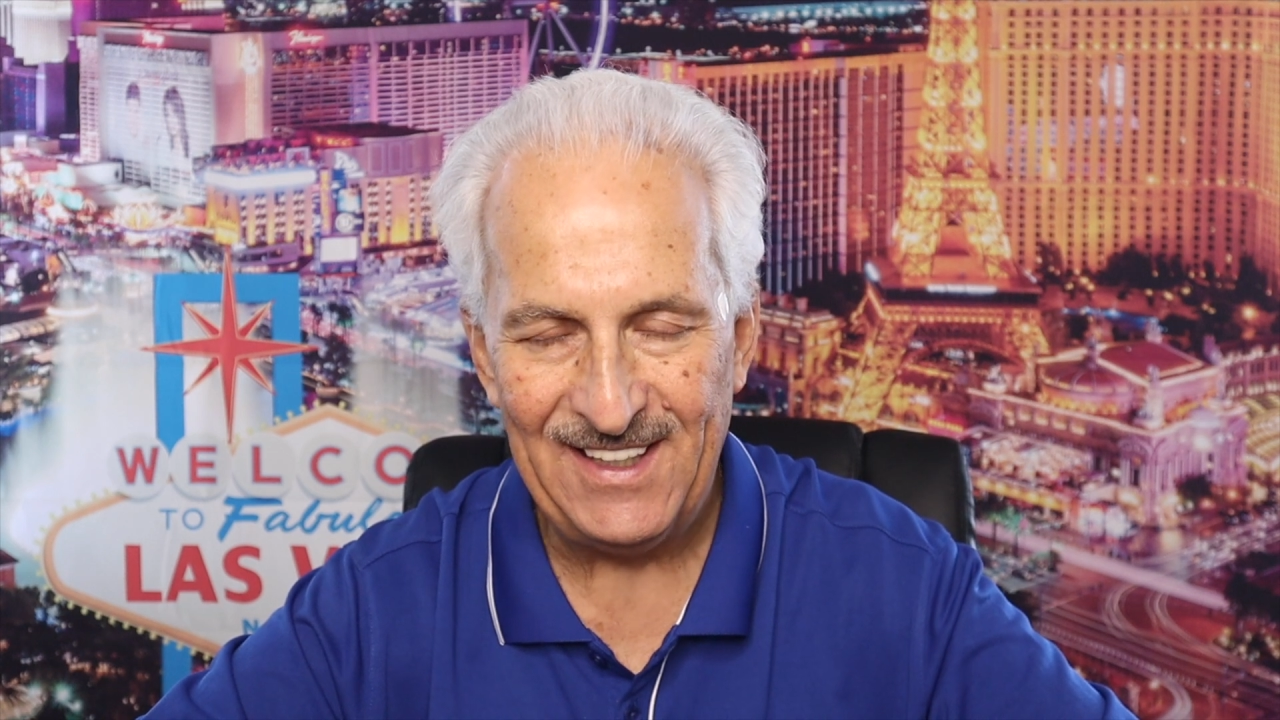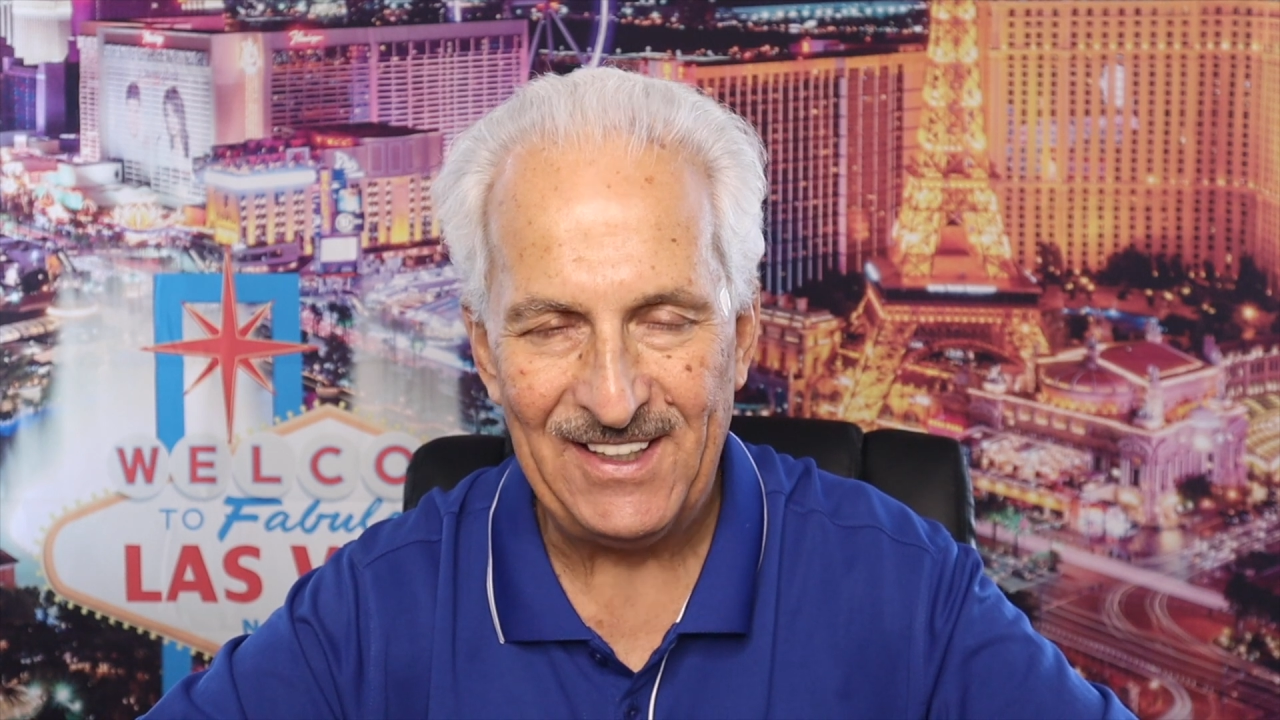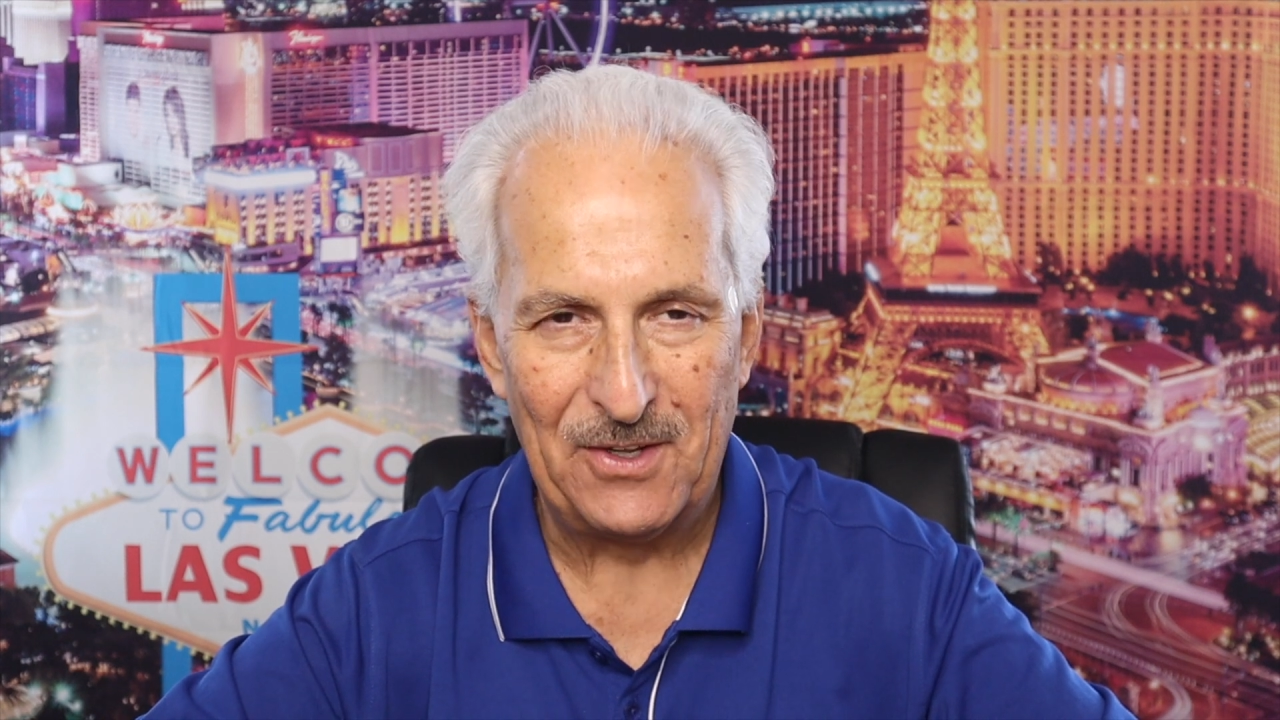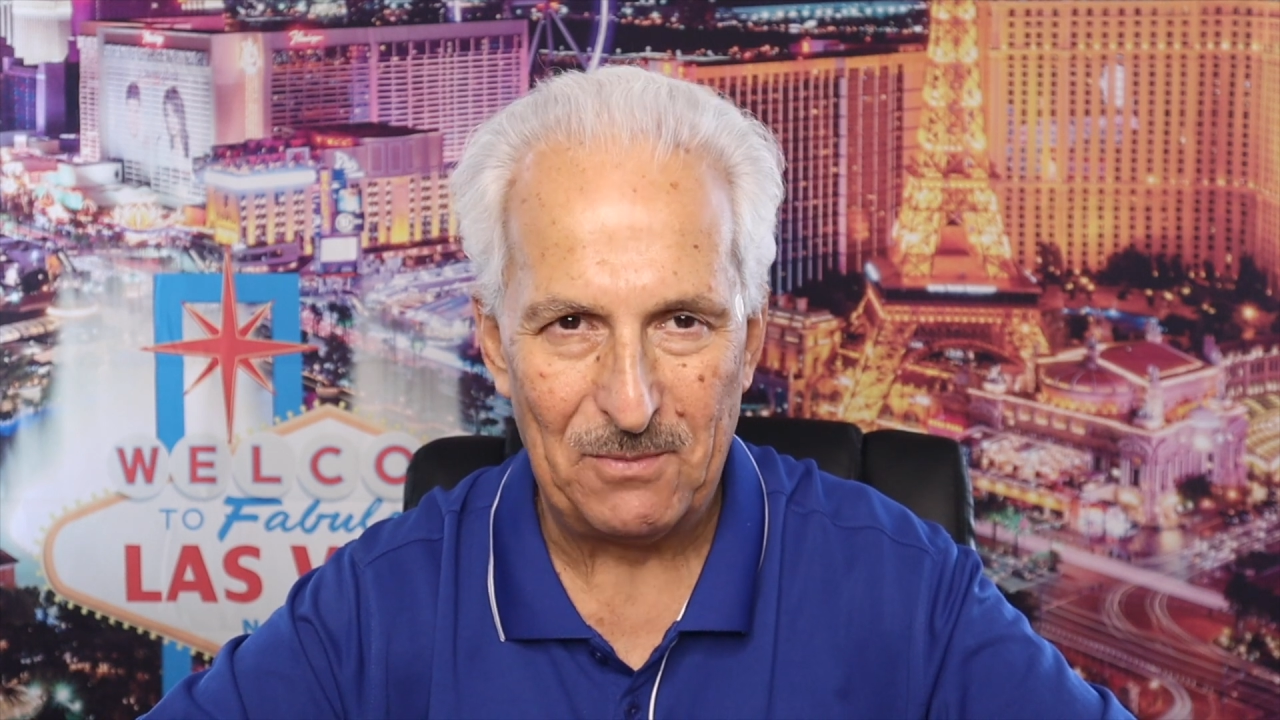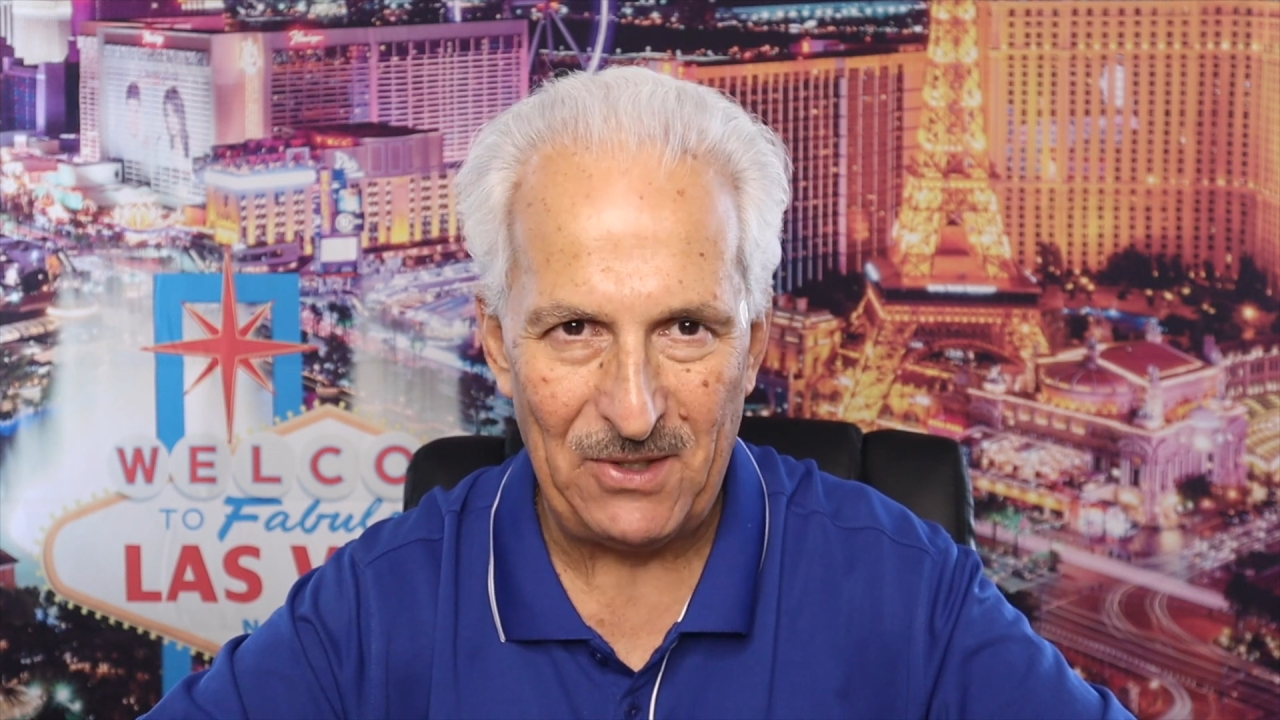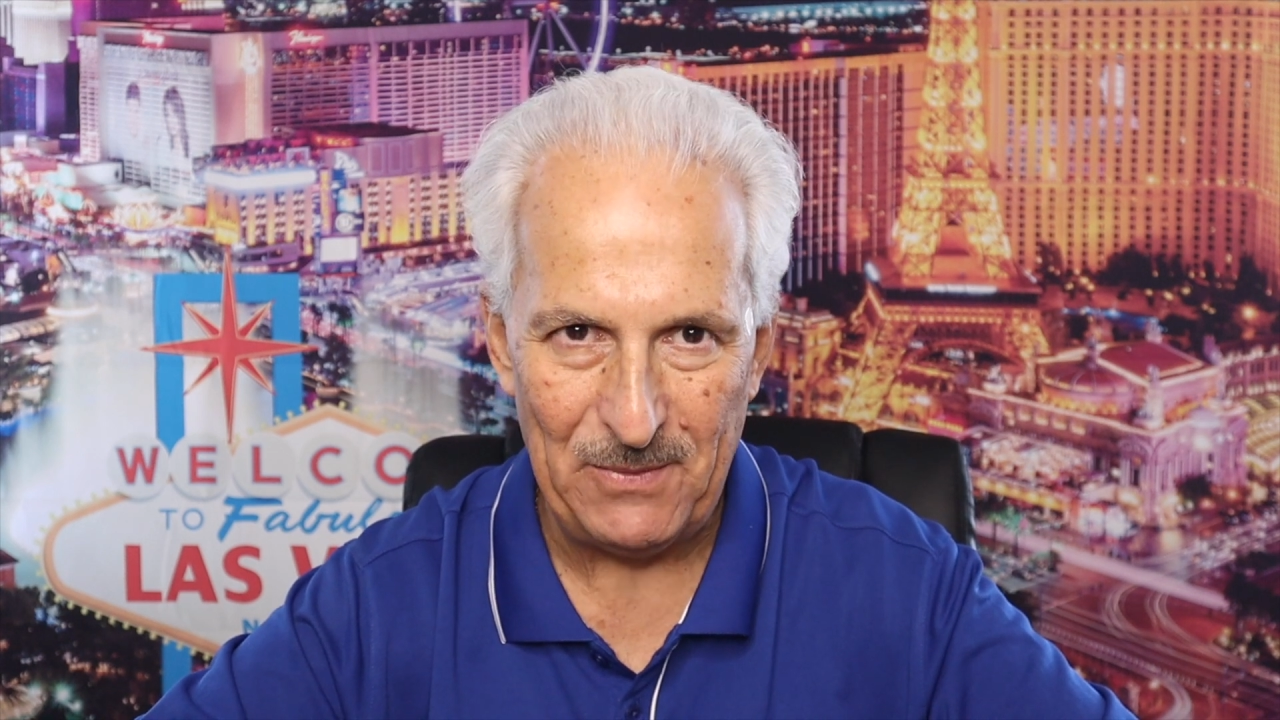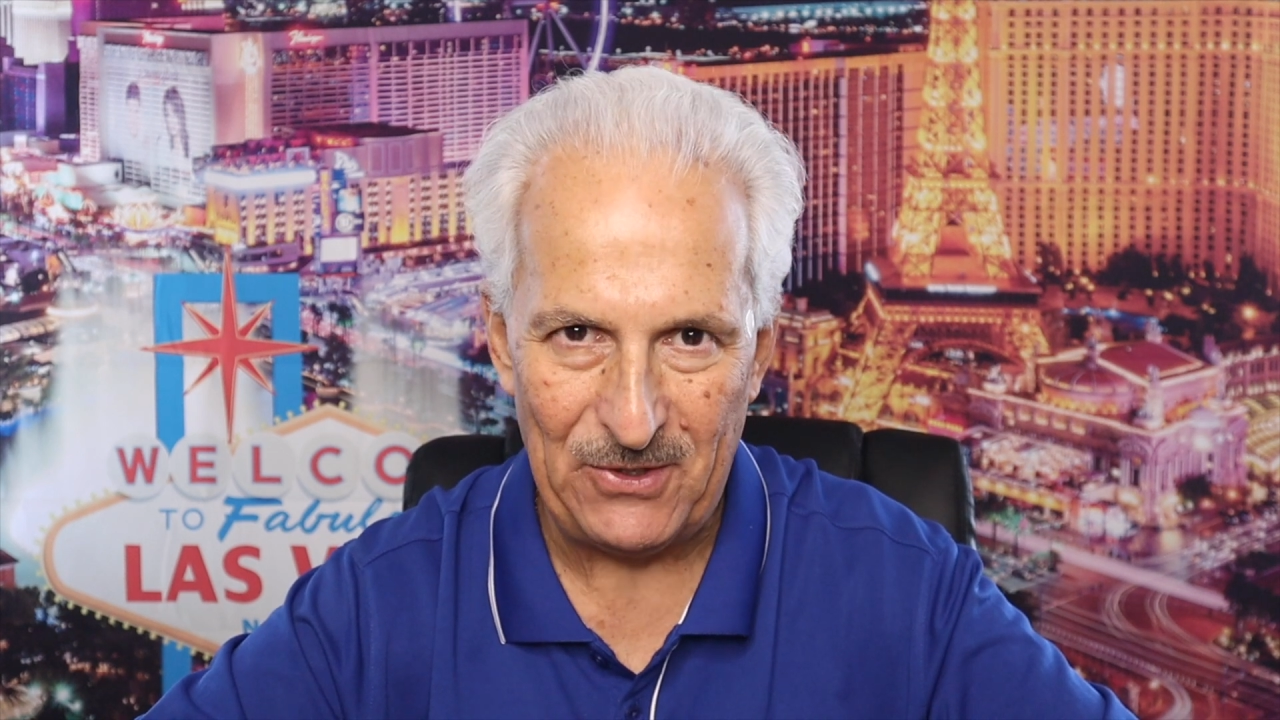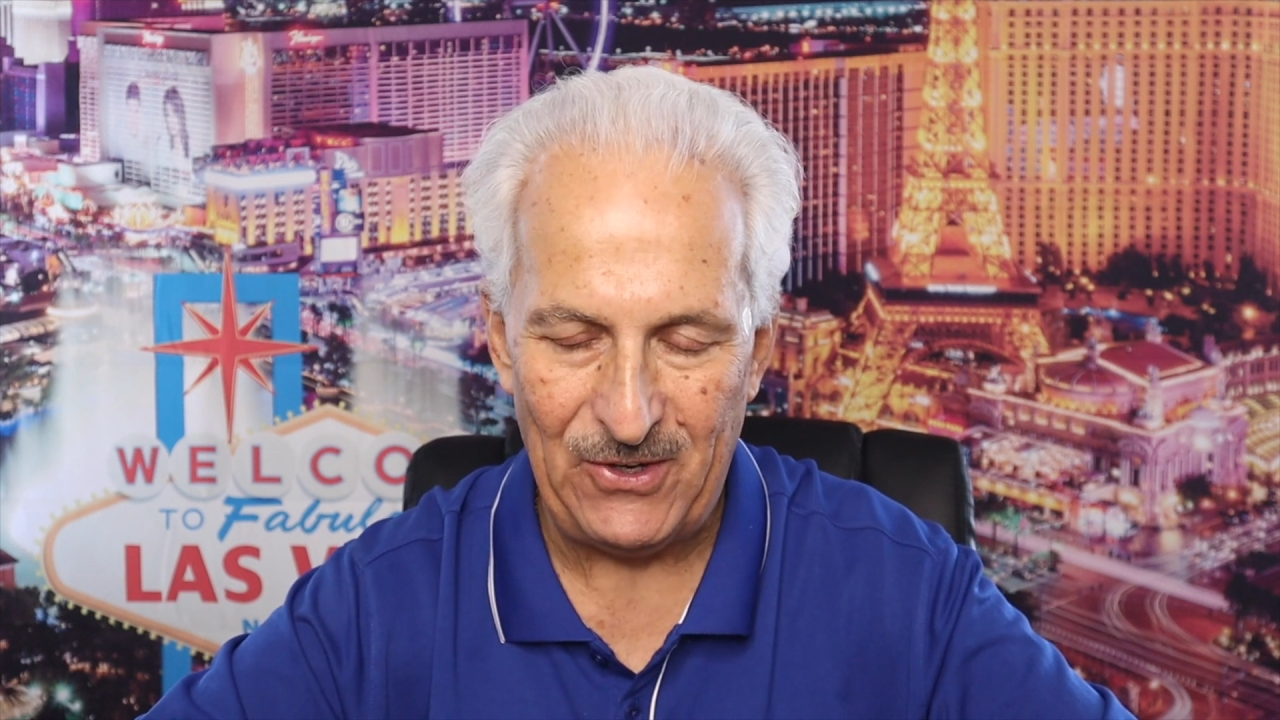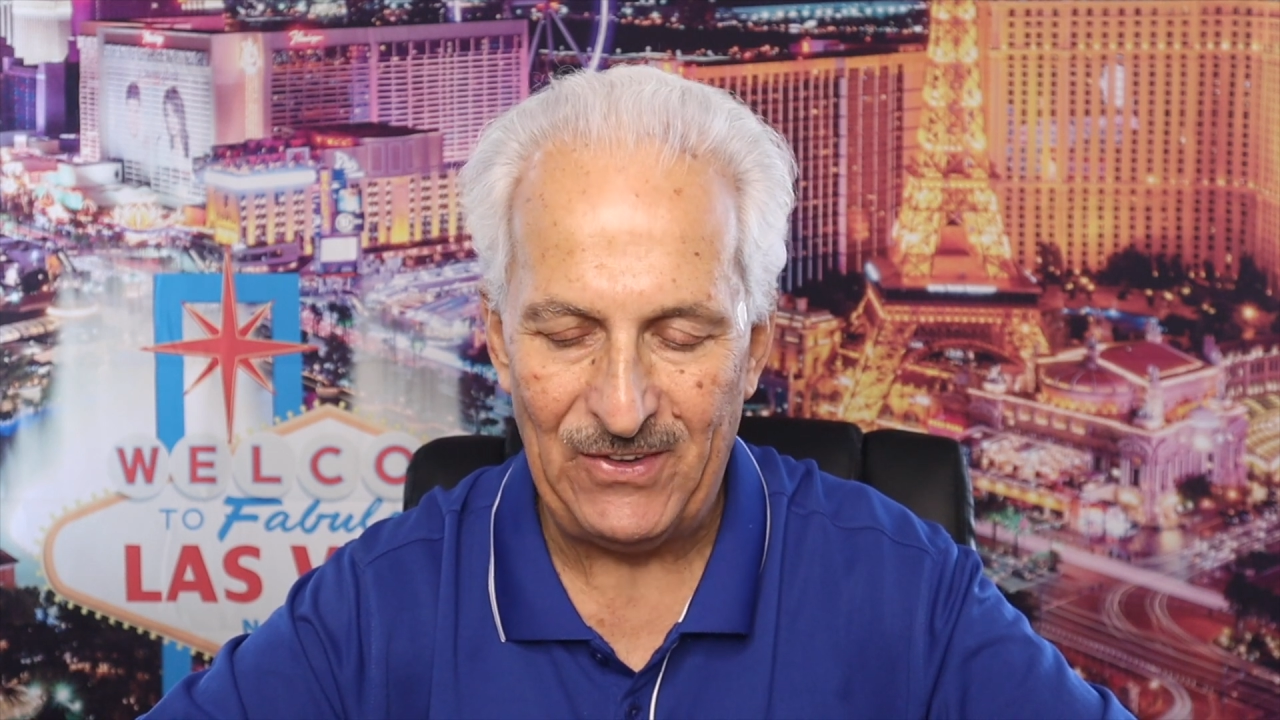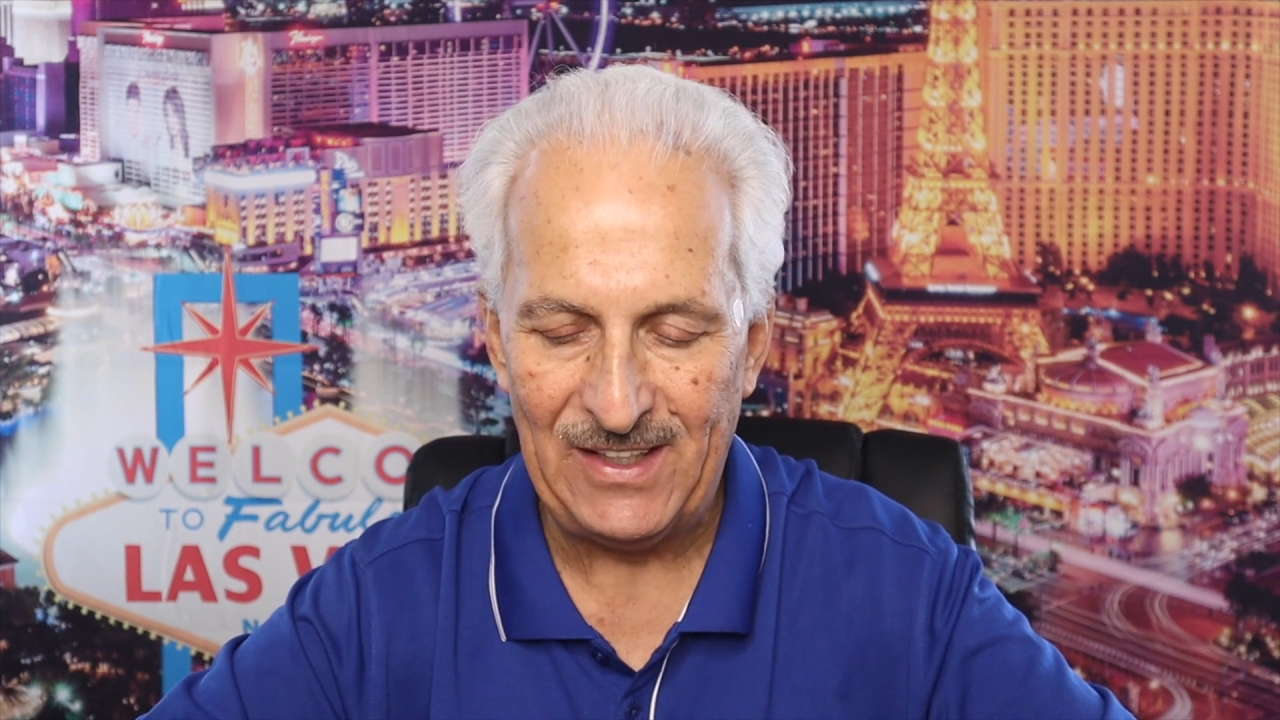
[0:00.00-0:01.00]
Now they're blaming
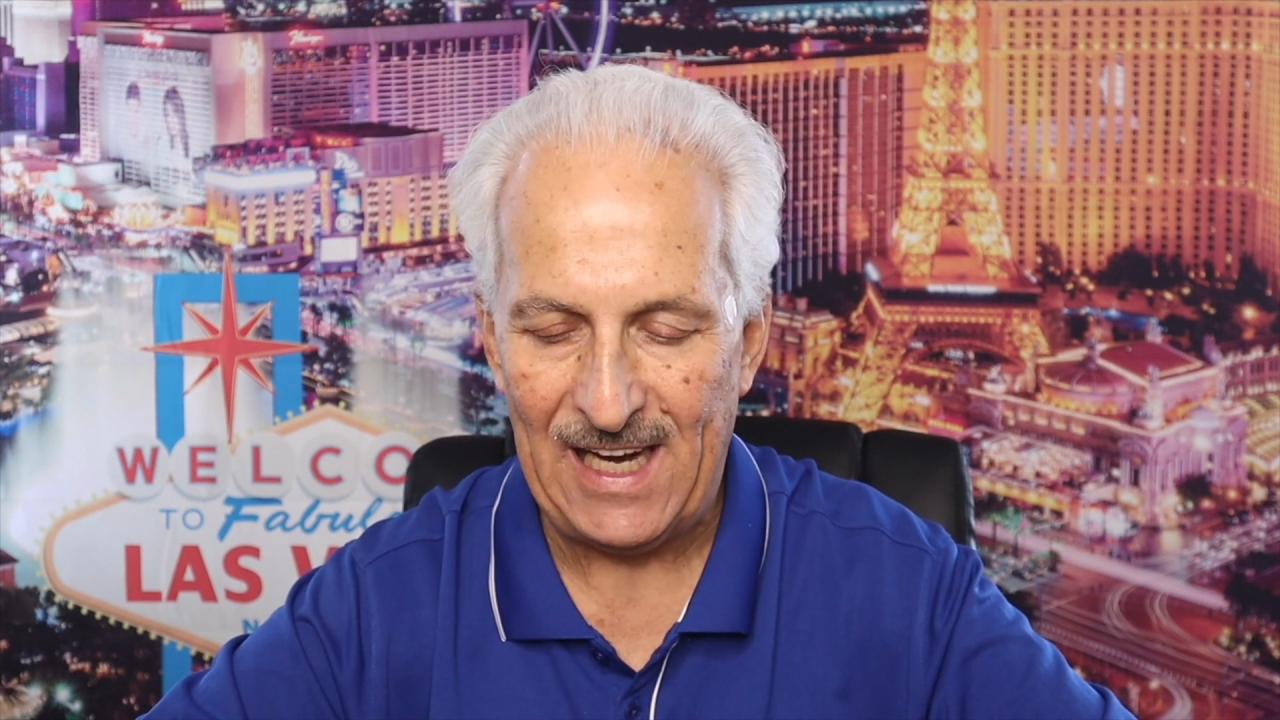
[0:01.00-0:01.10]
oil and